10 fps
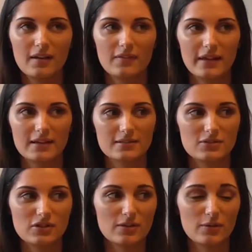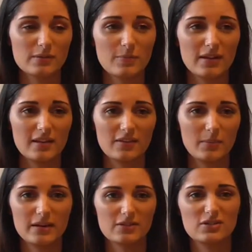things, and she thought it was brilliant that
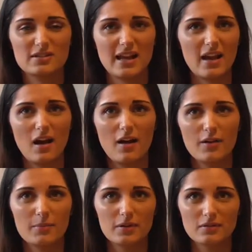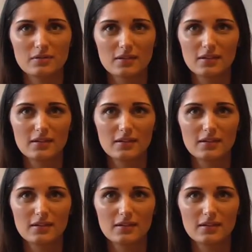we could just stay at home and